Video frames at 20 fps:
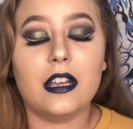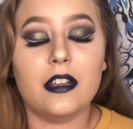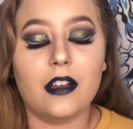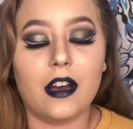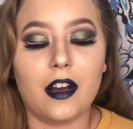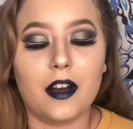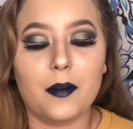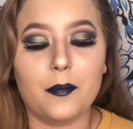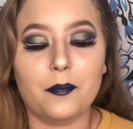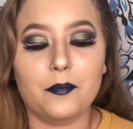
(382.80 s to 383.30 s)

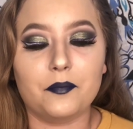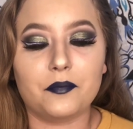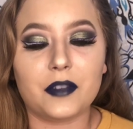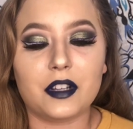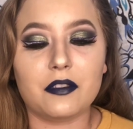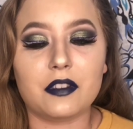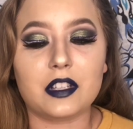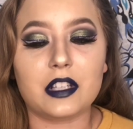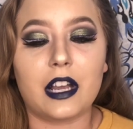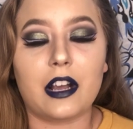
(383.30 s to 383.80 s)

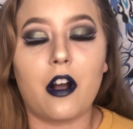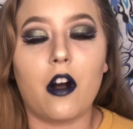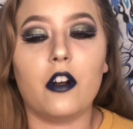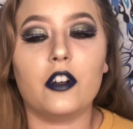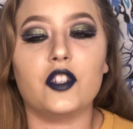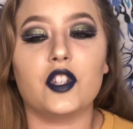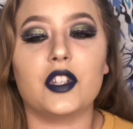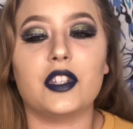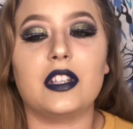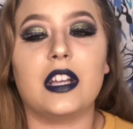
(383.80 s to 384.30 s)
the
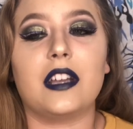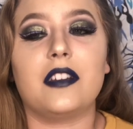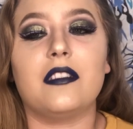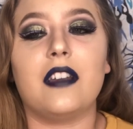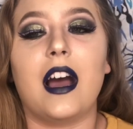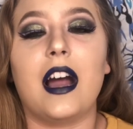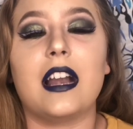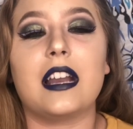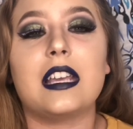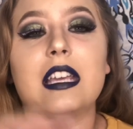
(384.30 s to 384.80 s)
psychologist said
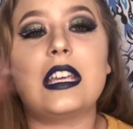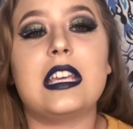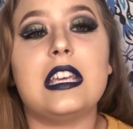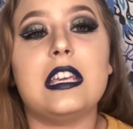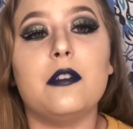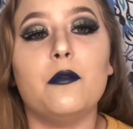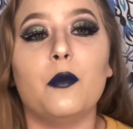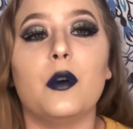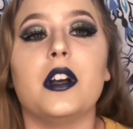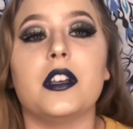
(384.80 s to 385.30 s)
that
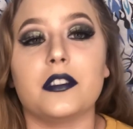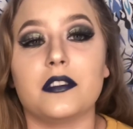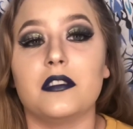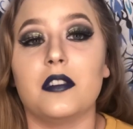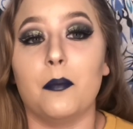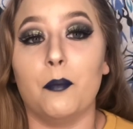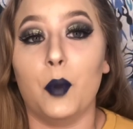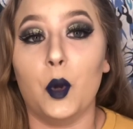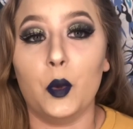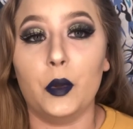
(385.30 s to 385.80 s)
he was
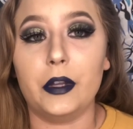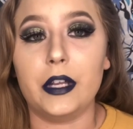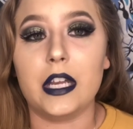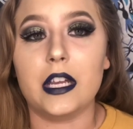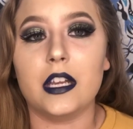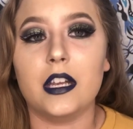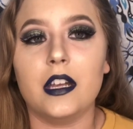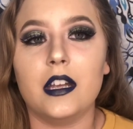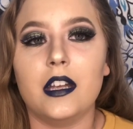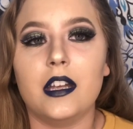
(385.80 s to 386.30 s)
the
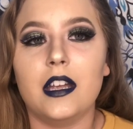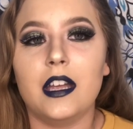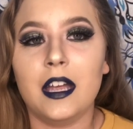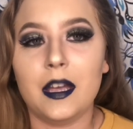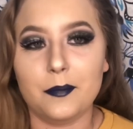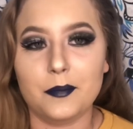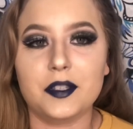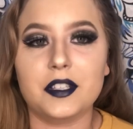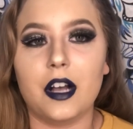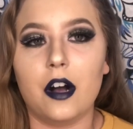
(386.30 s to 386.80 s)
bully
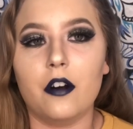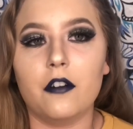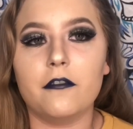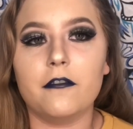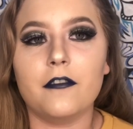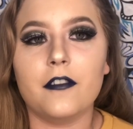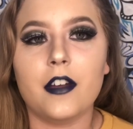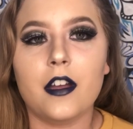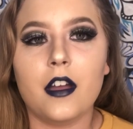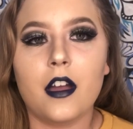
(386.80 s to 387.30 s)

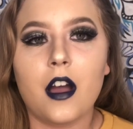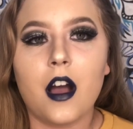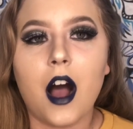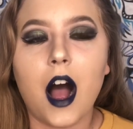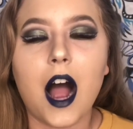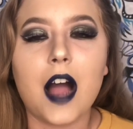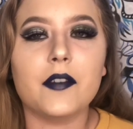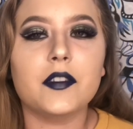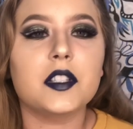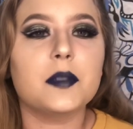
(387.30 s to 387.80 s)
himself.
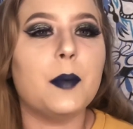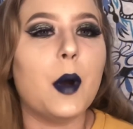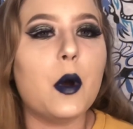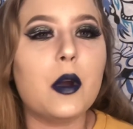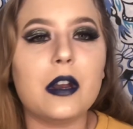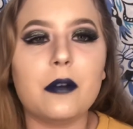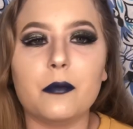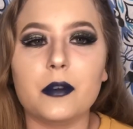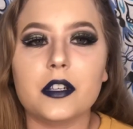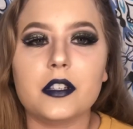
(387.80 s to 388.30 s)
I've
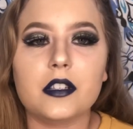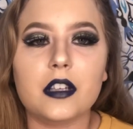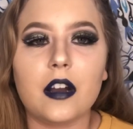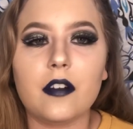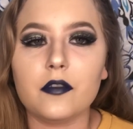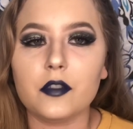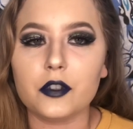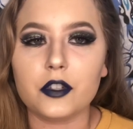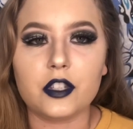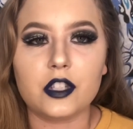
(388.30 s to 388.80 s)
spoken with
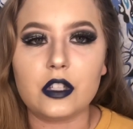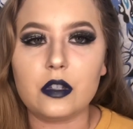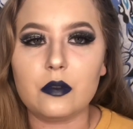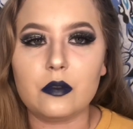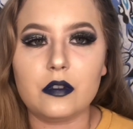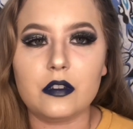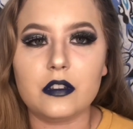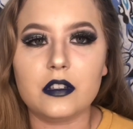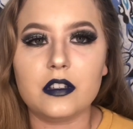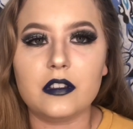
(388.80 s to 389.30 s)
several
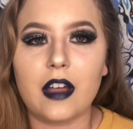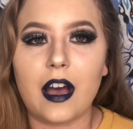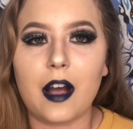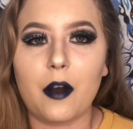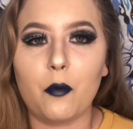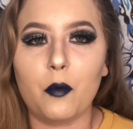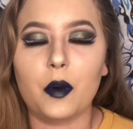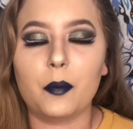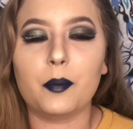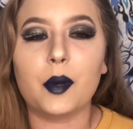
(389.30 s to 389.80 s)
students
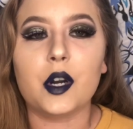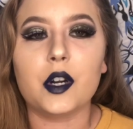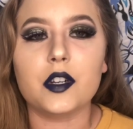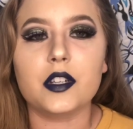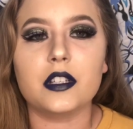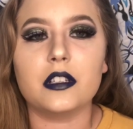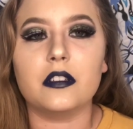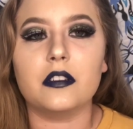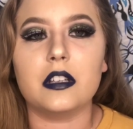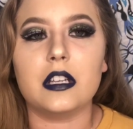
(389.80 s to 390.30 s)
that were
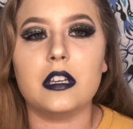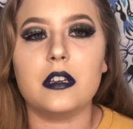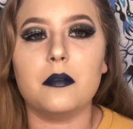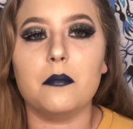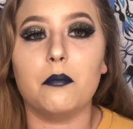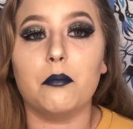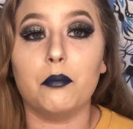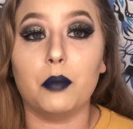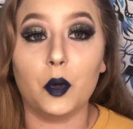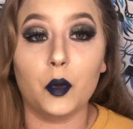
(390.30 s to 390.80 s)
personally
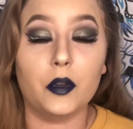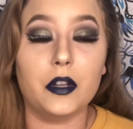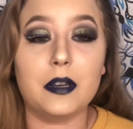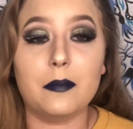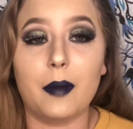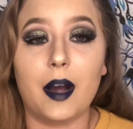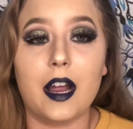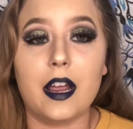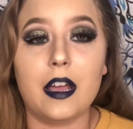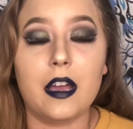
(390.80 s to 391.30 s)

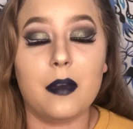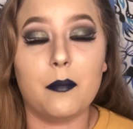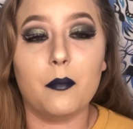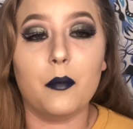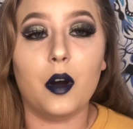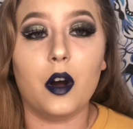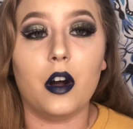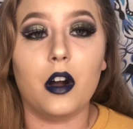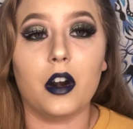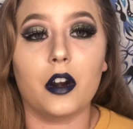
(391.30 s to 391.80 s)
bullied by
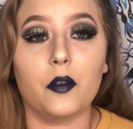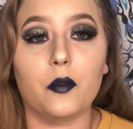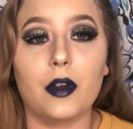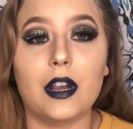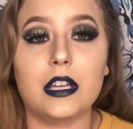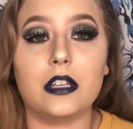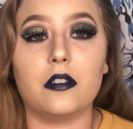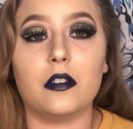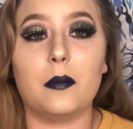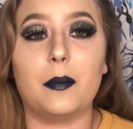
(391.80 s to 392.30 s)
him on a
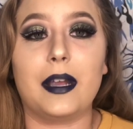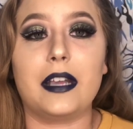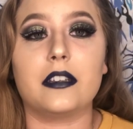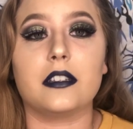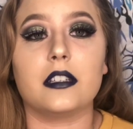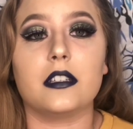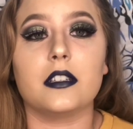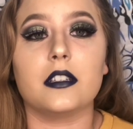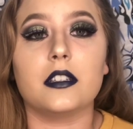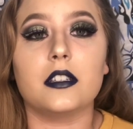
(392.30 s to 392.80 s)
regular
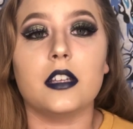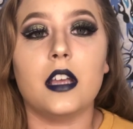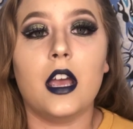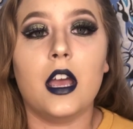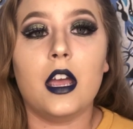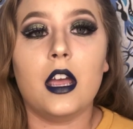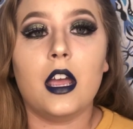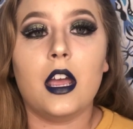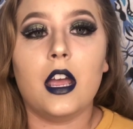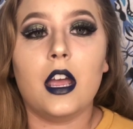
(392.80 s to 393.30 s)
basis.
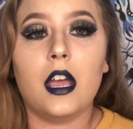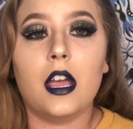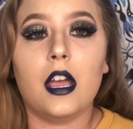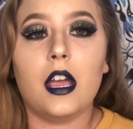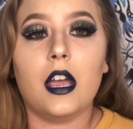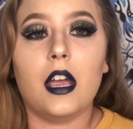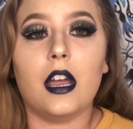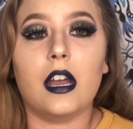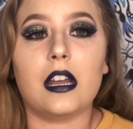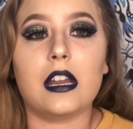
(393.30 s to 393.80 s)

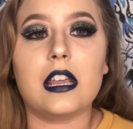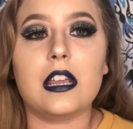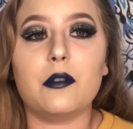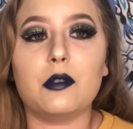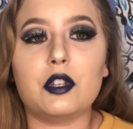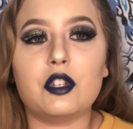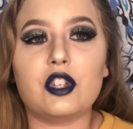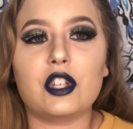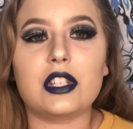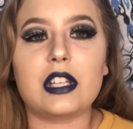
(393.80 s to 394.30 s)
And he
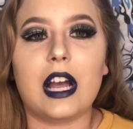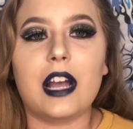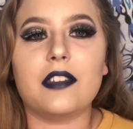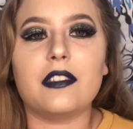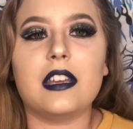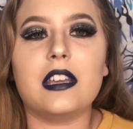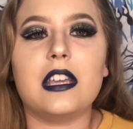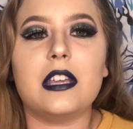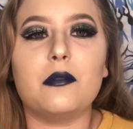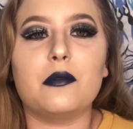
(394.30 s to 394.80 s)
was just, I
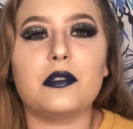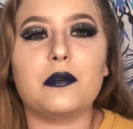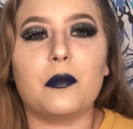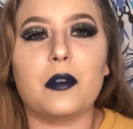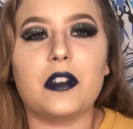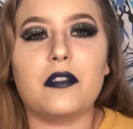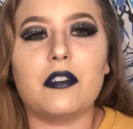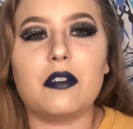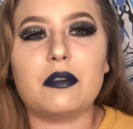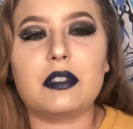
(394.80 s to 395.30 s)
think he was
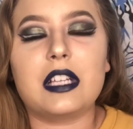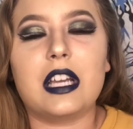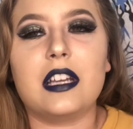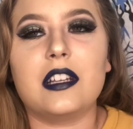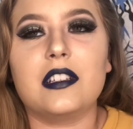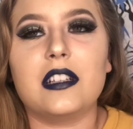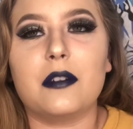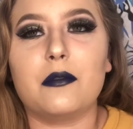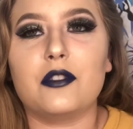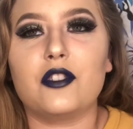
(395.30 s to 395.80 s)
one of those
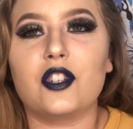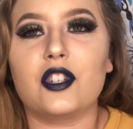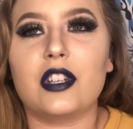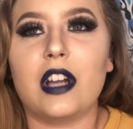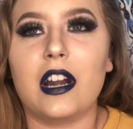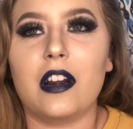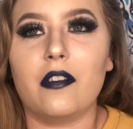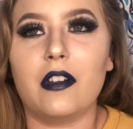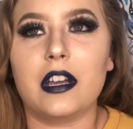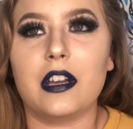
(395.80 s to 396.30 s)
kids that was just
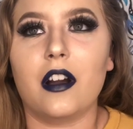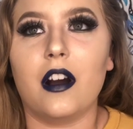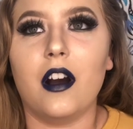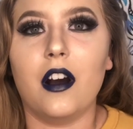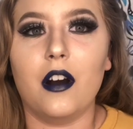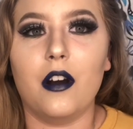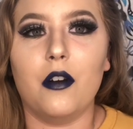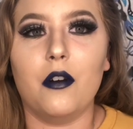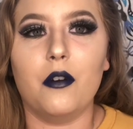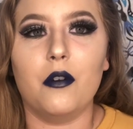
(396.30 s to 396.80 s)
kind of like,
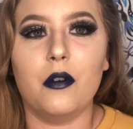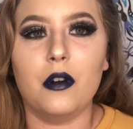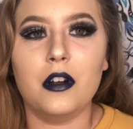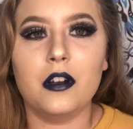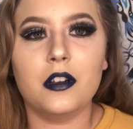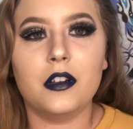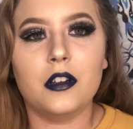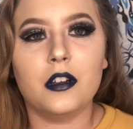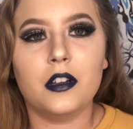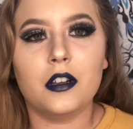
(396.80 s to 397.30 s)
oh,
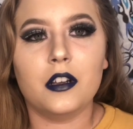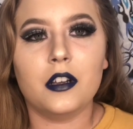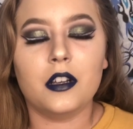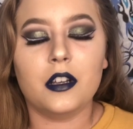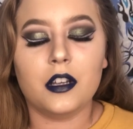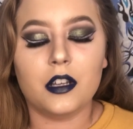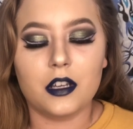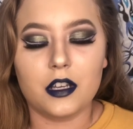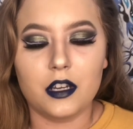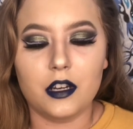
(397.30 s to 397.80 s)

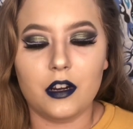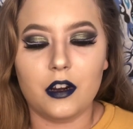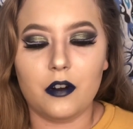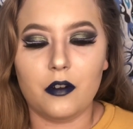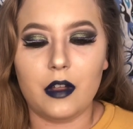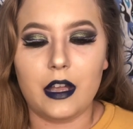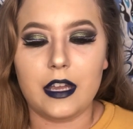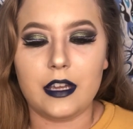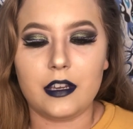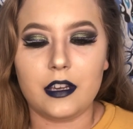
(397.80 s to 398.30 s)
you
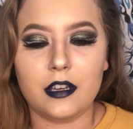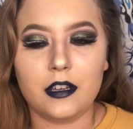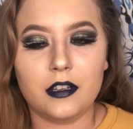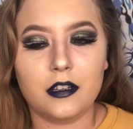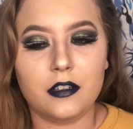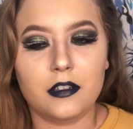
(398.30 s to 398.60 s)
know, like,